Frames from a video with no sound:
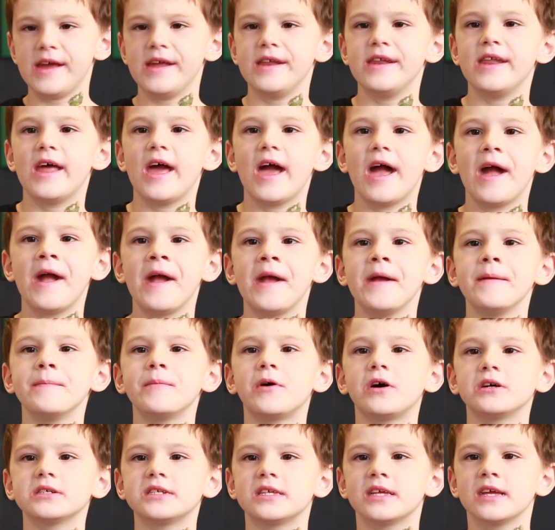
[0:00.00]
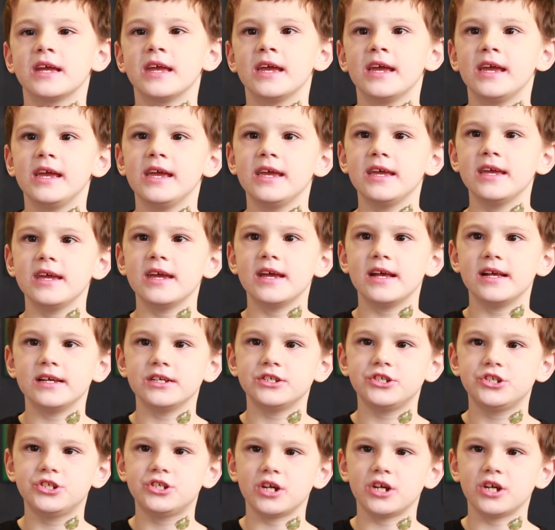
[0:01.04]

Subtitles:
In Amos, he is